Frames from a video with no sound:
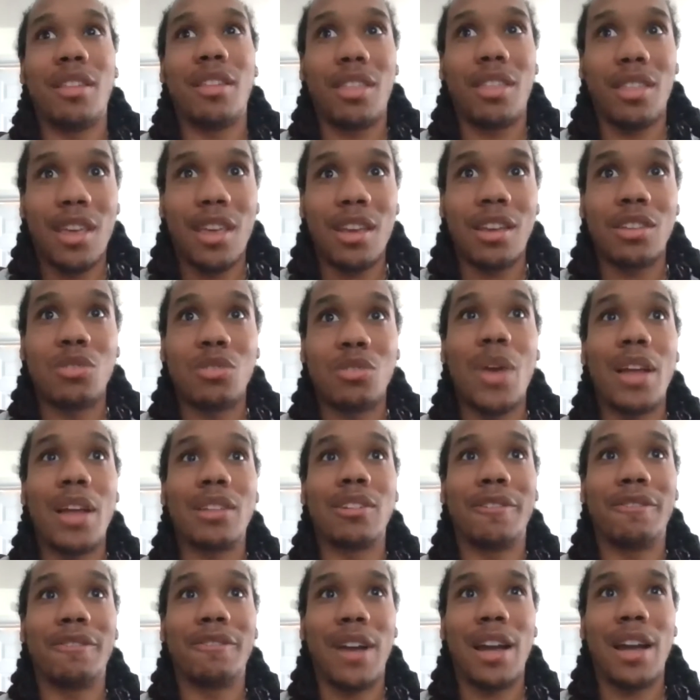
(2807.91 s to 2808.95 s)
think. You have
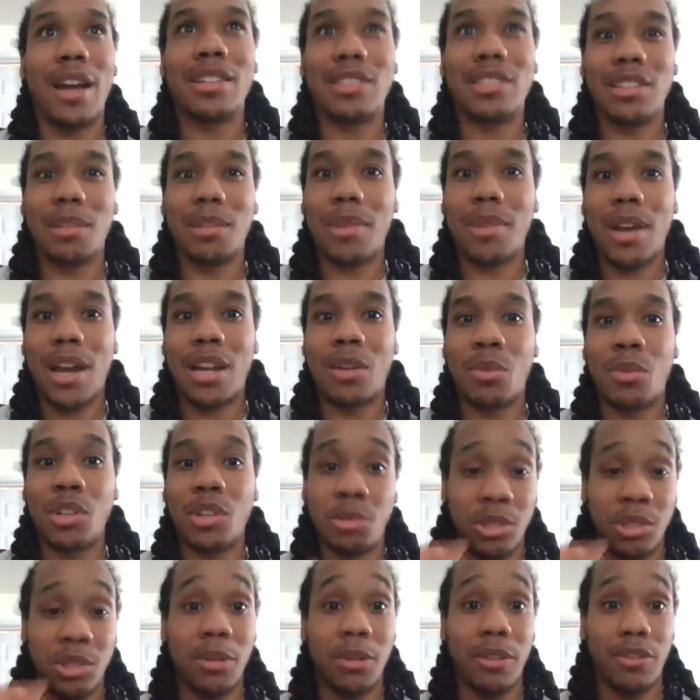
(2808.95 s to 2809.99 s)
to find some kind of way,
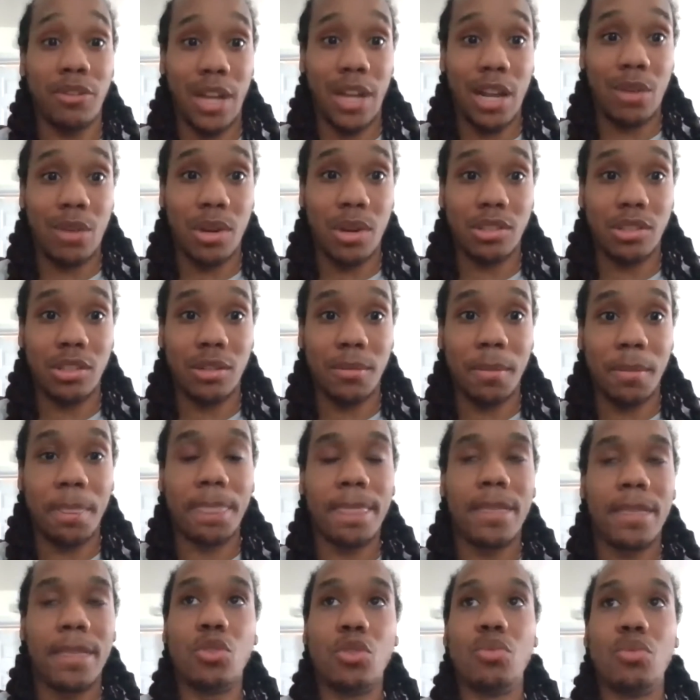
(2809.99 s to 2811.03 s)
specifically for that question.
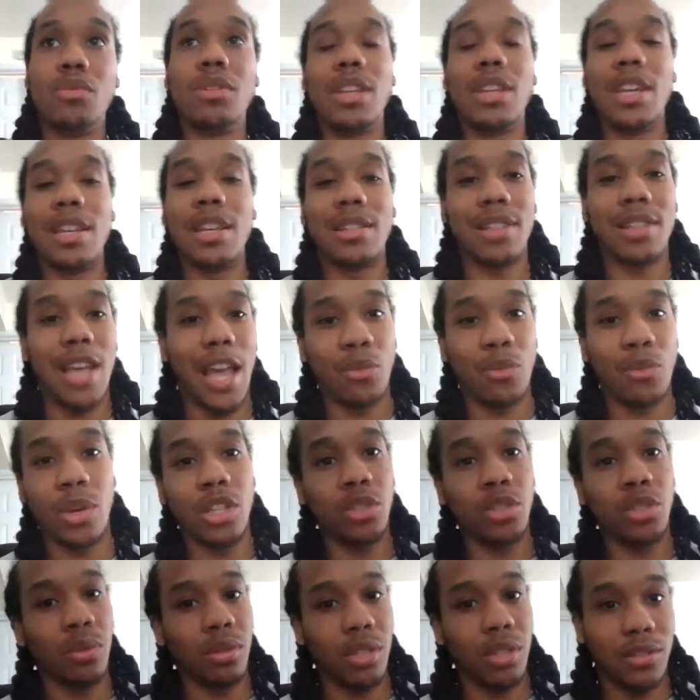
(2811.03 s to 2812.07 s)
You need to have a way
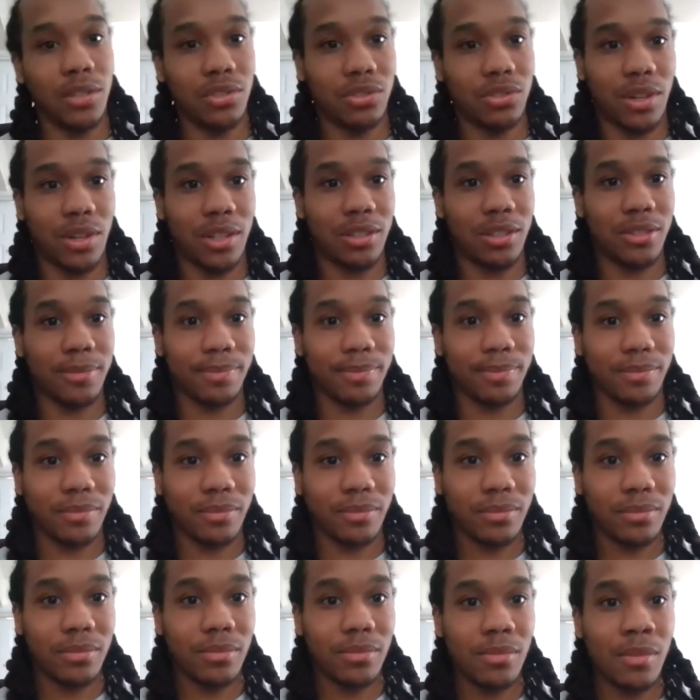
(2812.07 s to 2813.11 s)
to relieve stress.
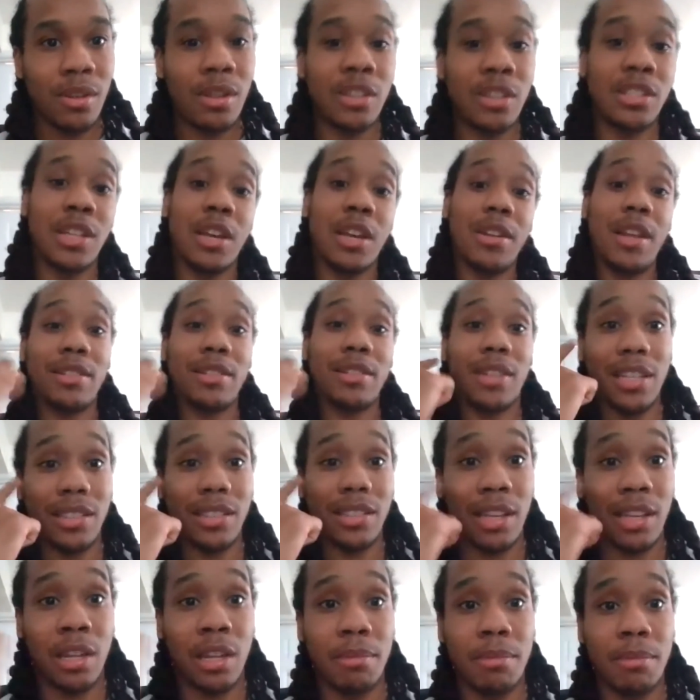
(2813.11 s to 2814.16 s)
Because now that's
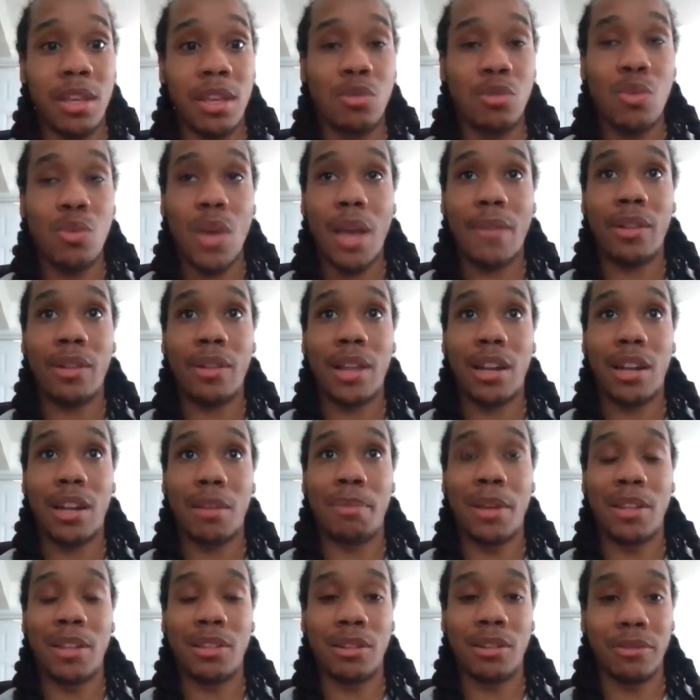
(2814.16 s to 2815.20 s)
telling me you have a lot of
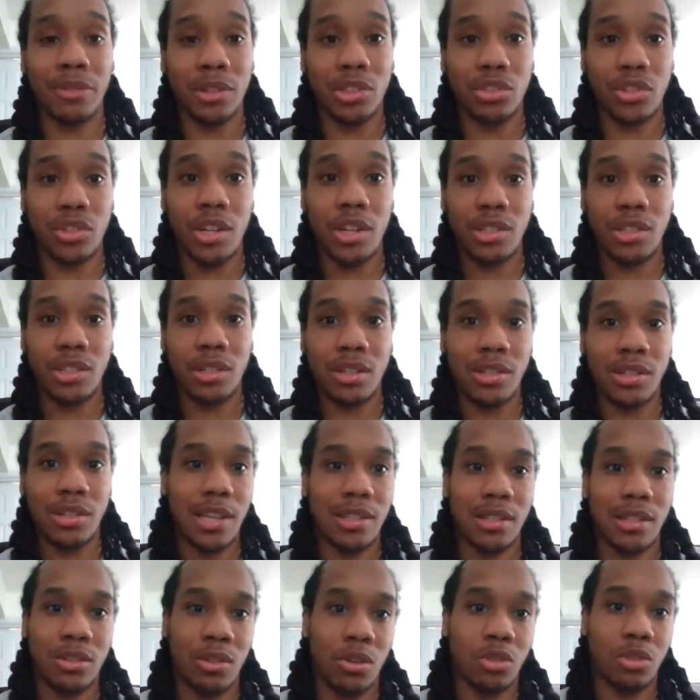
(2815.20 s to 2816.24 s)
pent up frustration. Because
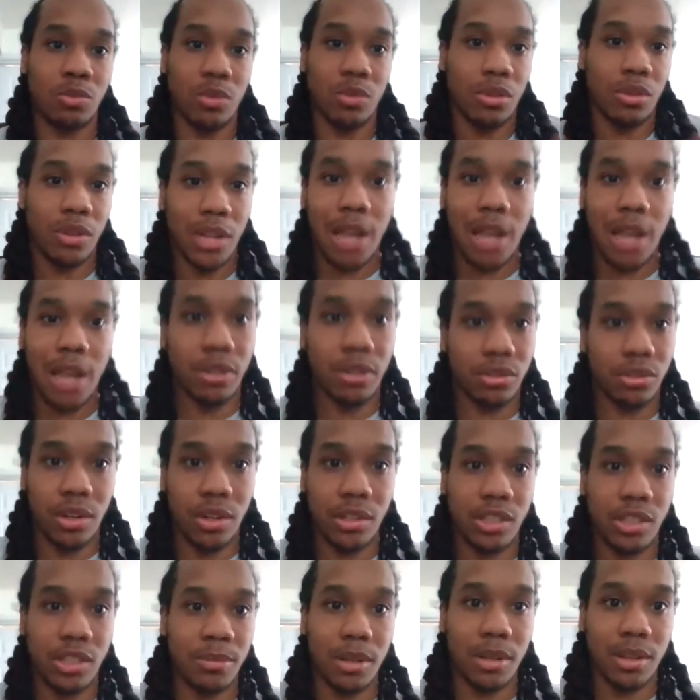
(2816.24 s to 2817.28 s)
as adults, we're going to have
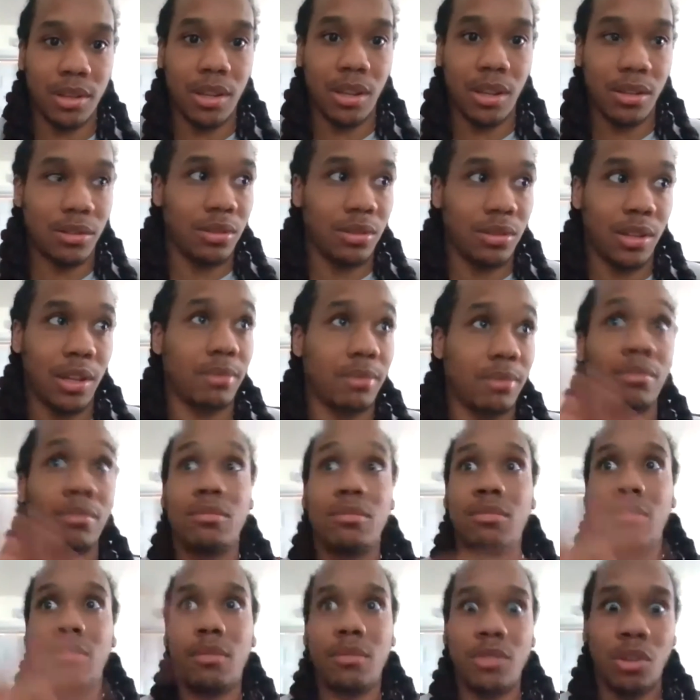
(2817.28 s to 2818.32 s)
frustrations about things. Like
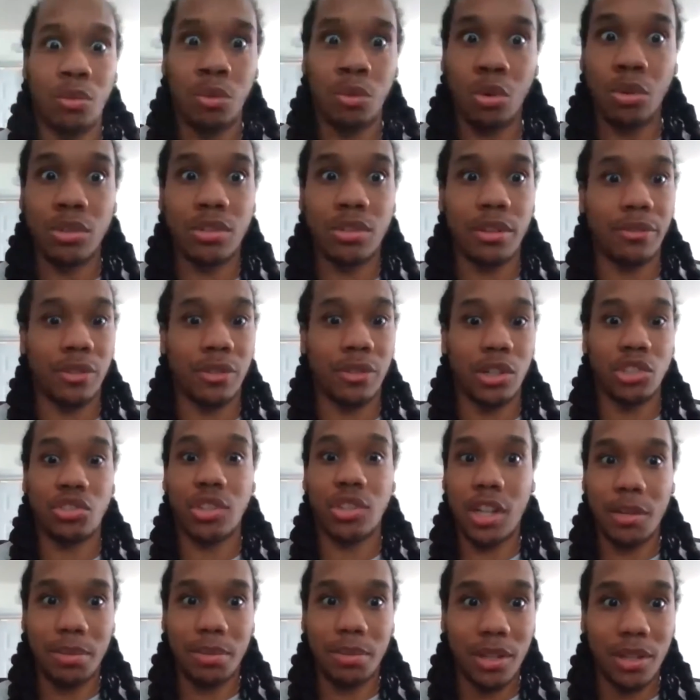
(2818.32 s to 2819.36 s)
the world is a
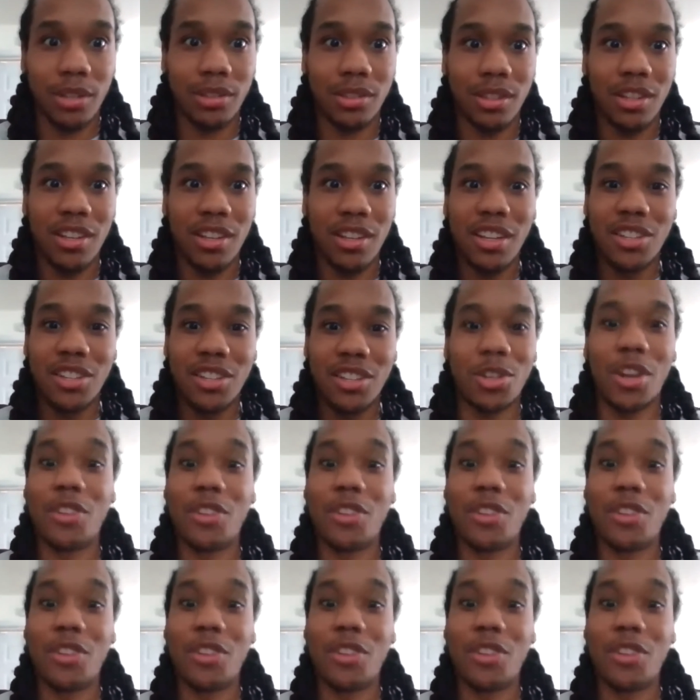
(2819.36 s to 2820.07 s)
frustrating place. So I